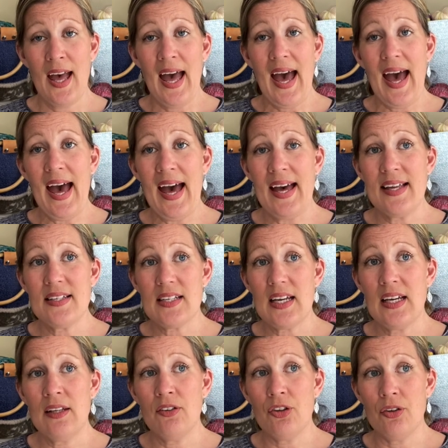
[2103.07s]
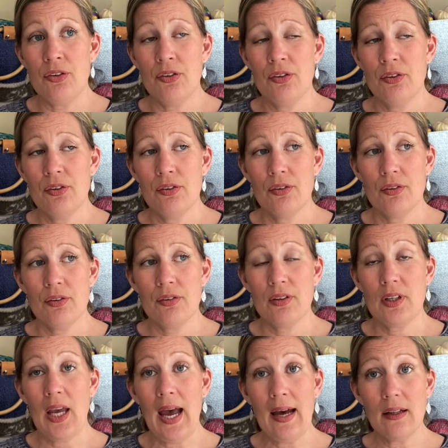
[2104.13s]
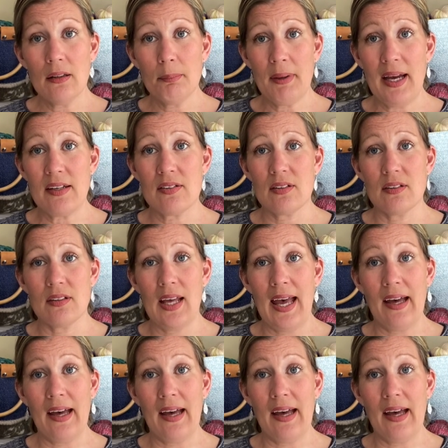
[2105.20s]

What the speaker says: had a new cowl pattern